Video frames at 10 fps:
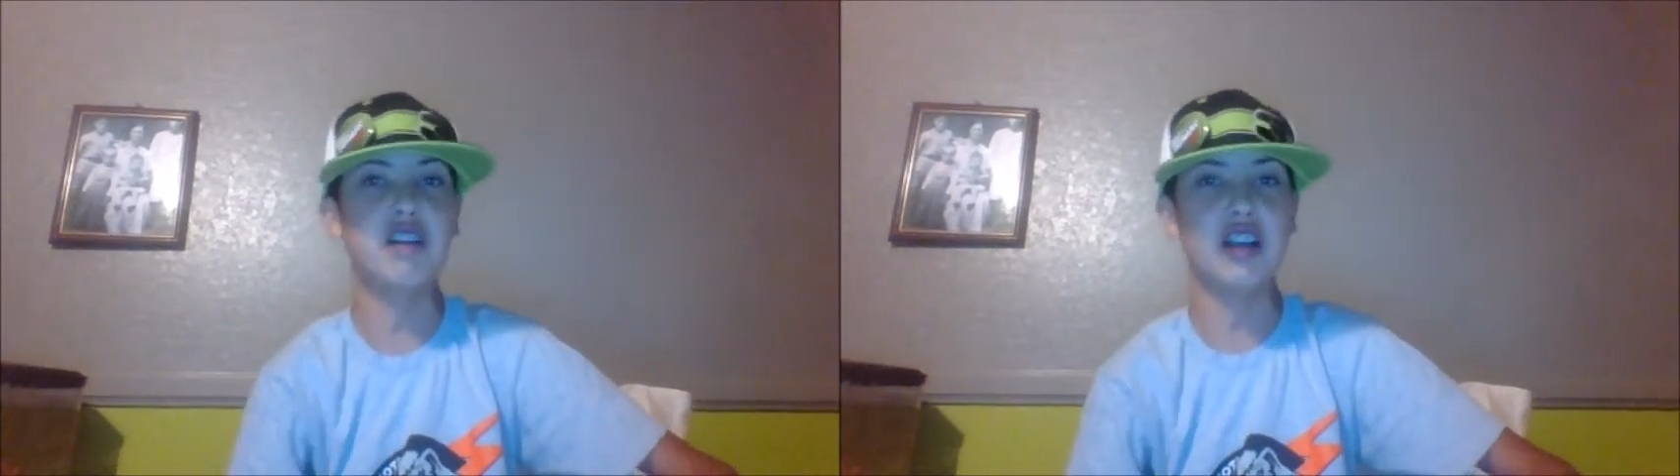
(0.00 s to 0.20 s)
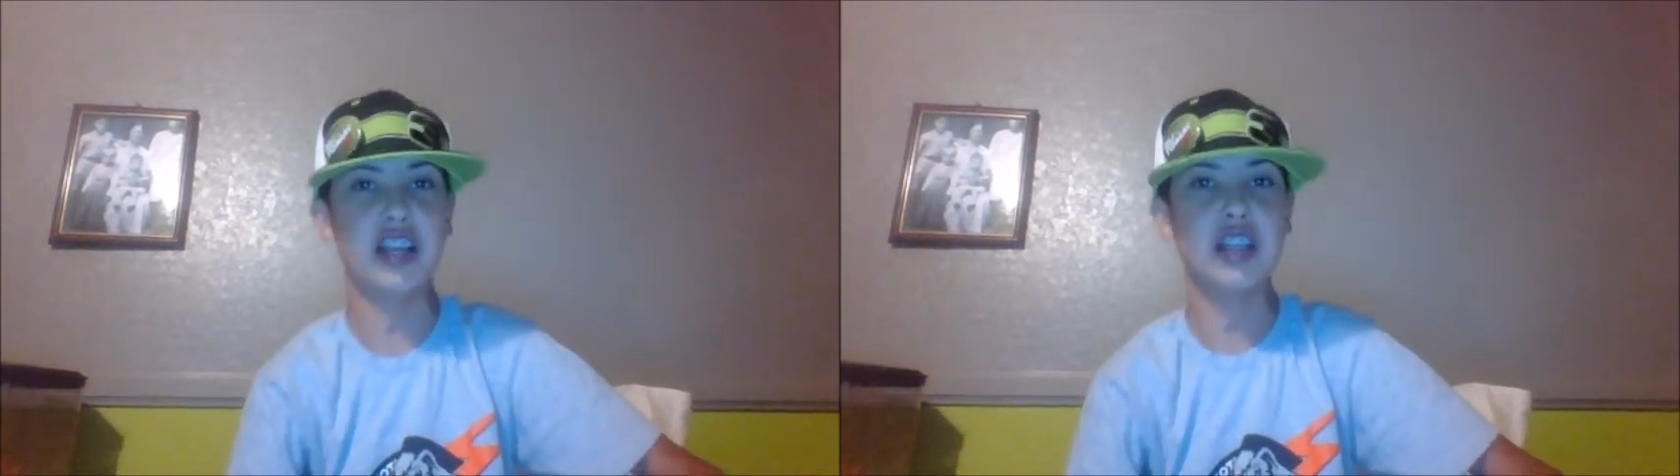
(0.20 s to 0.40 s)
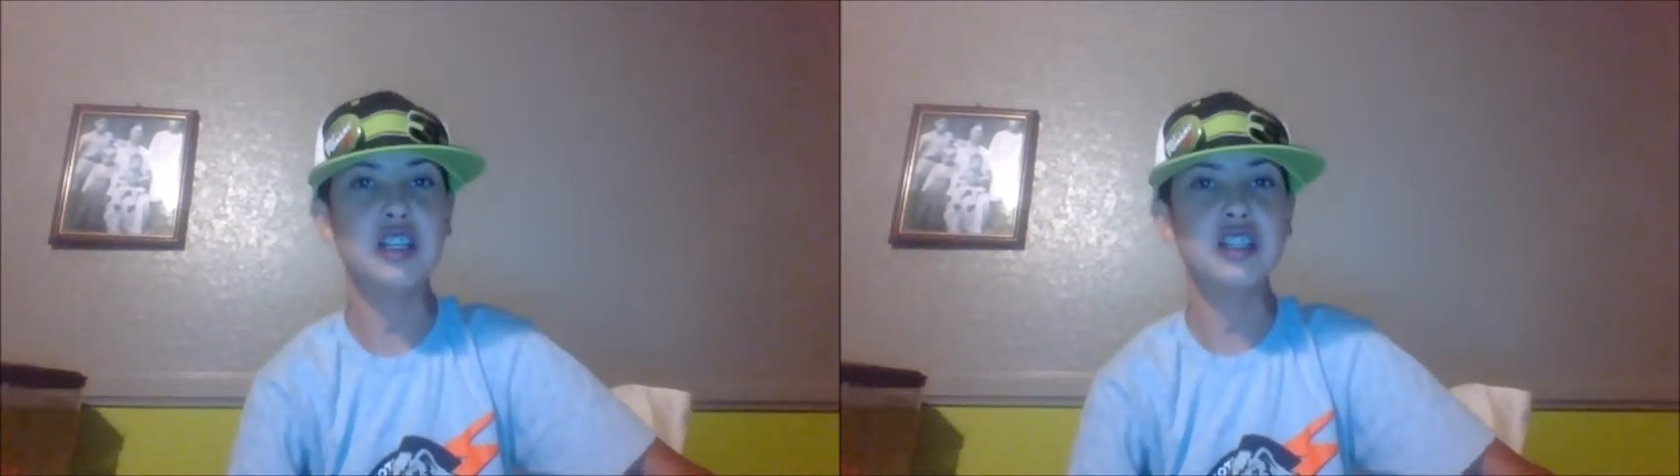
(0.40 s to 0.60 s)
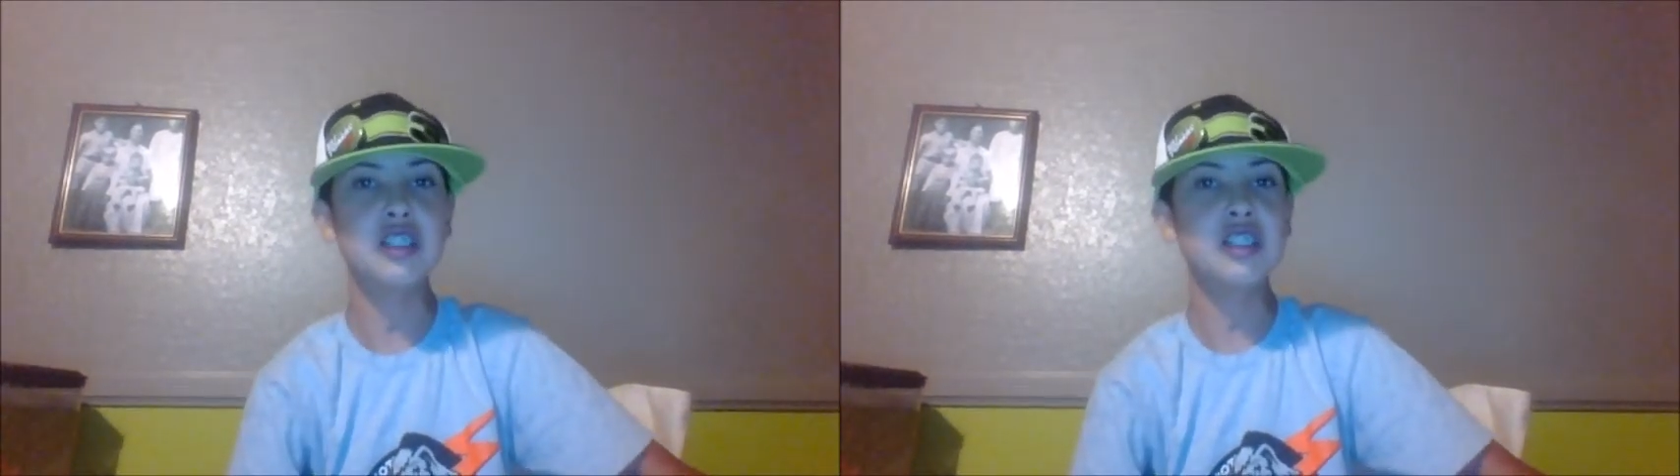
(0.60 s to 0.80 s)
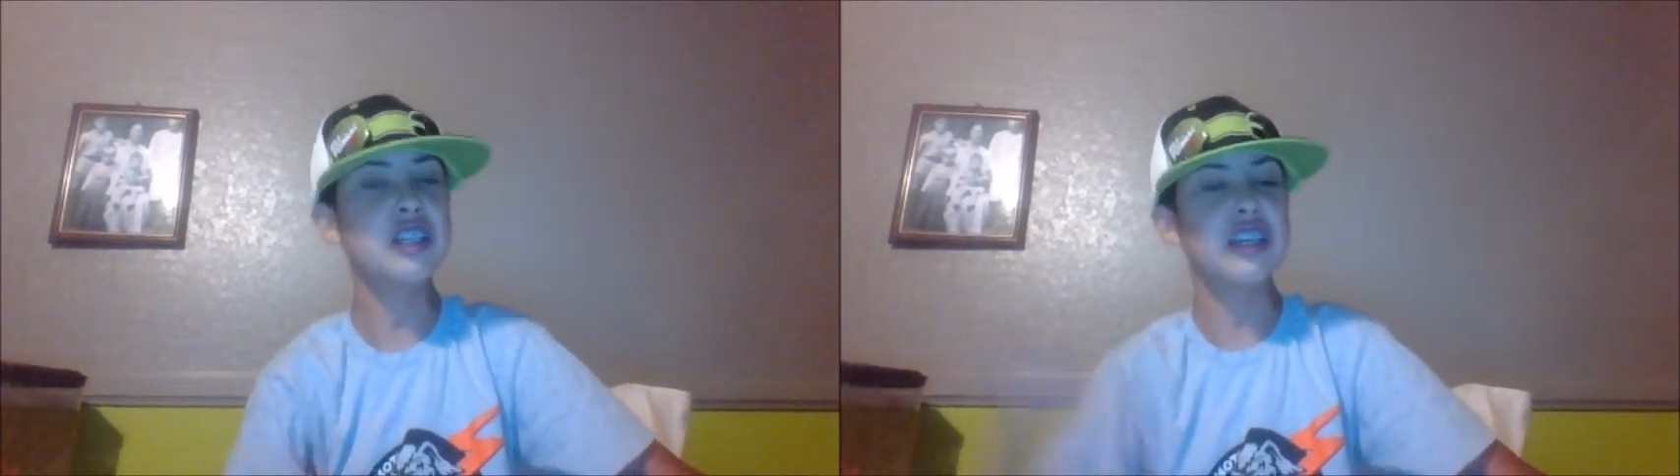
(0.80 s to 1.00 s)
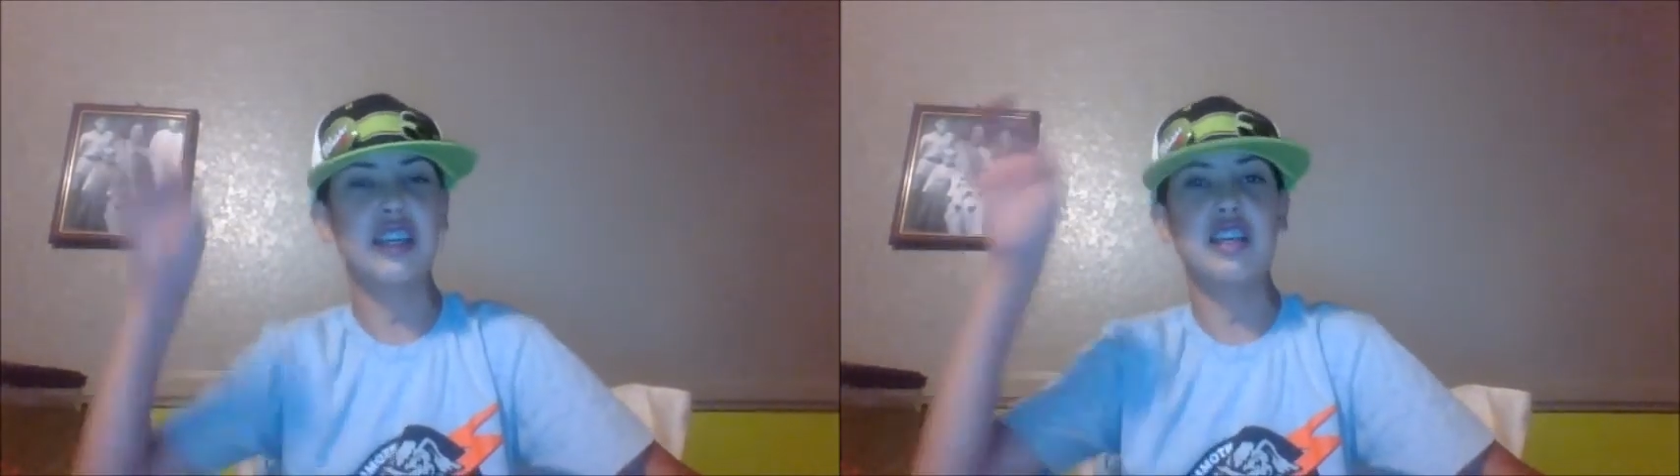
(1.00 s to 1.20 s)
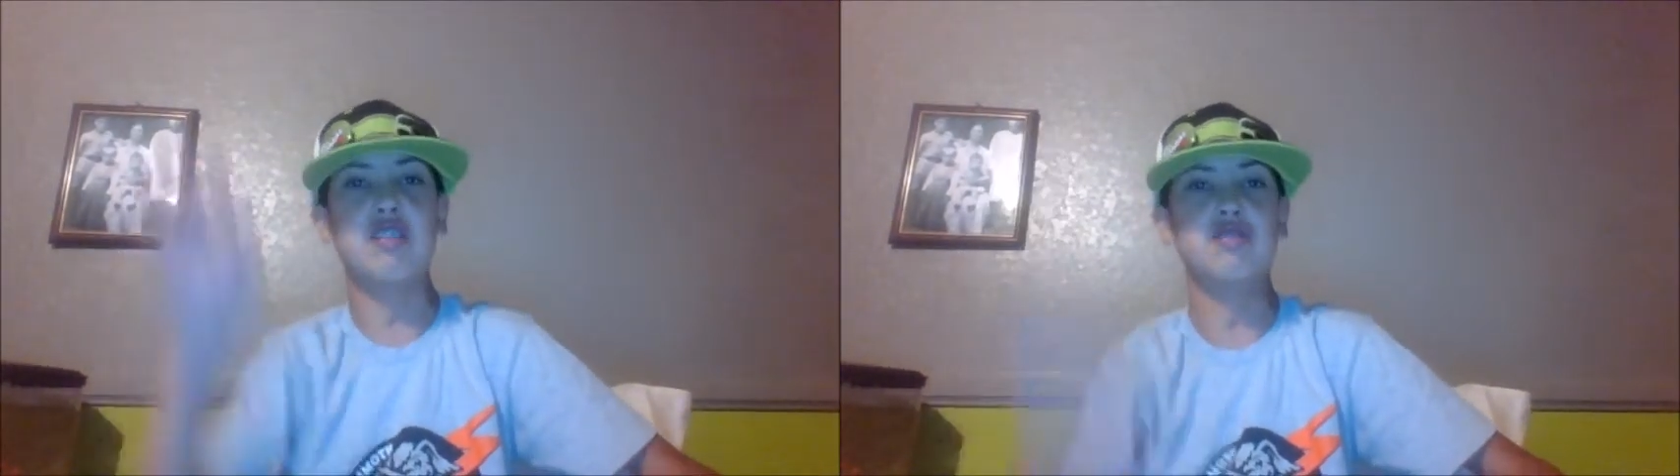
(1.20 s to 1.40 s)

on it. You can go